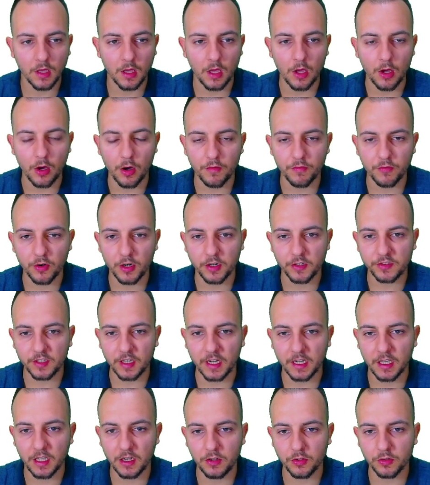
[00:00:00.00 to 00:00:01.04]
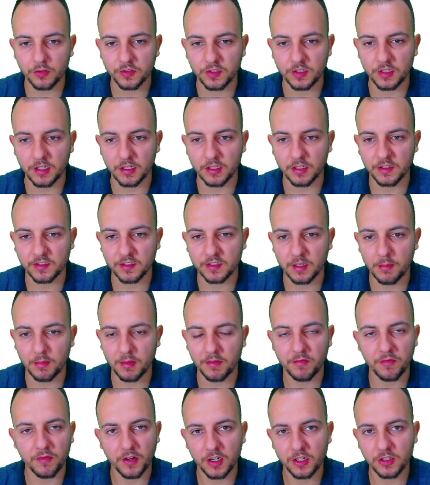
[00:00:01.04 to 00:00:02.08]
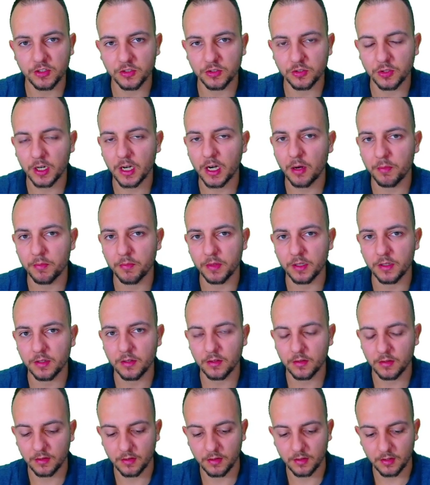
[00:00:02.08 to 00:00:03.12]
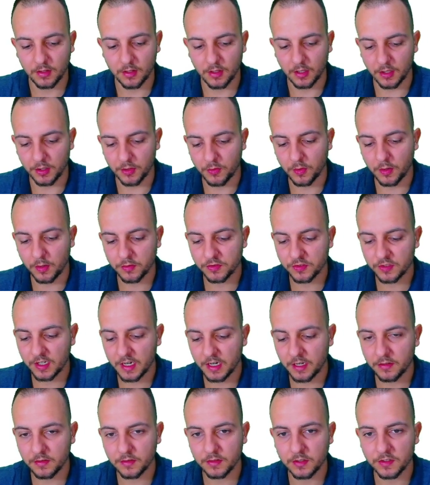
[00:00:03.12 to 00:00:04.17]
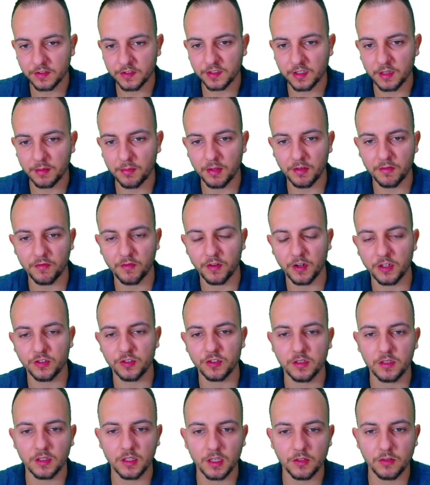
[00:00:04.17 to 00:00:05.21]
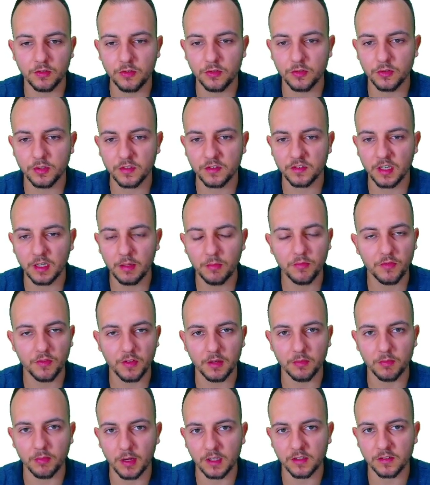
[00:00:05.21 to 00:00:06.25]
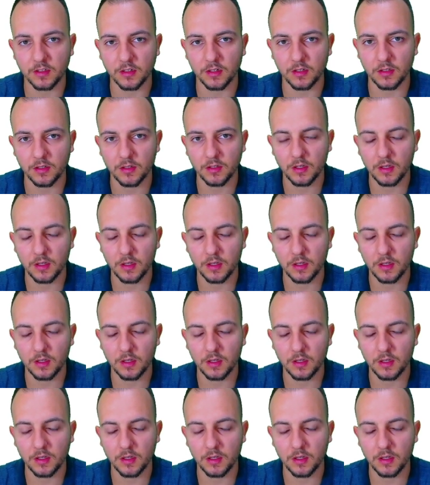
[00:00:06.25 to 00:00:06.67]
Of course, I can use here the SUMIF function to help me. The equal sign SUMIF function can do the same thing basically.